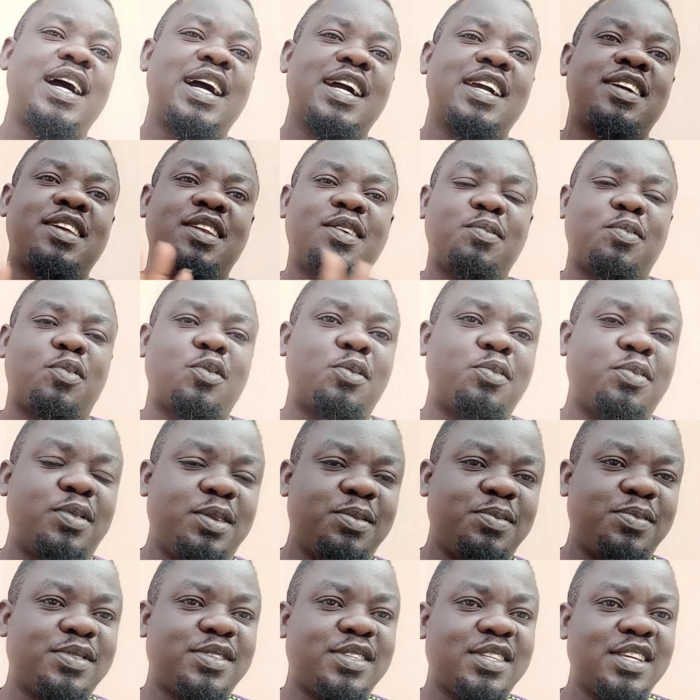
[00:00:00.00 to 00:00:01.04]
agri
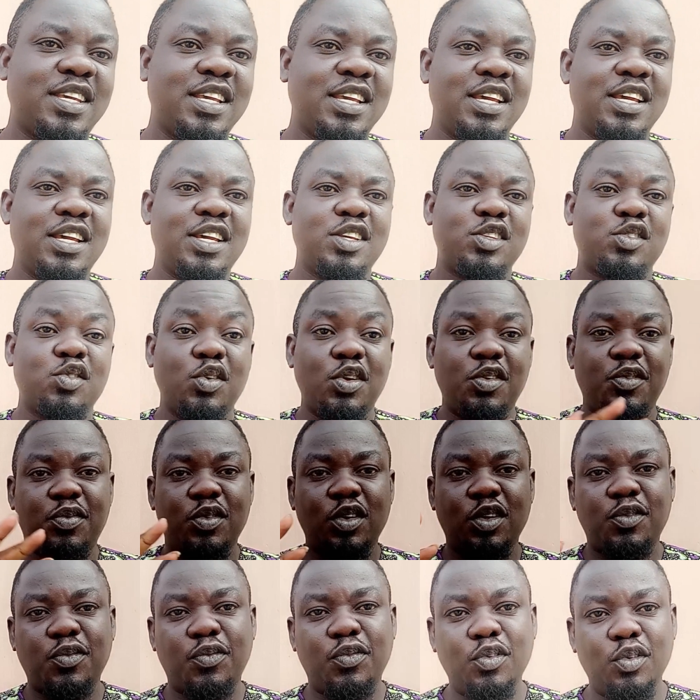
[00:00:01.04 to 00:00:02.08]
problems. So if
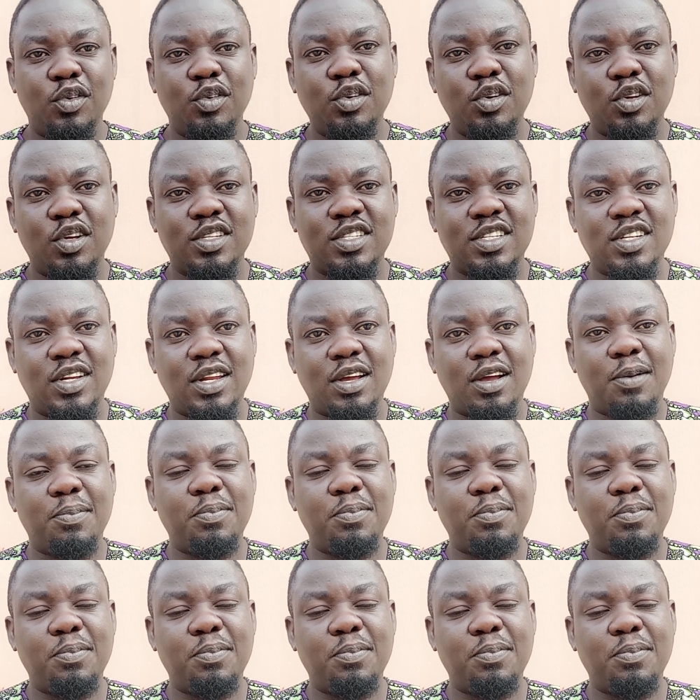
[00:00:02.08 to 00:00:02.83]
not followed us on our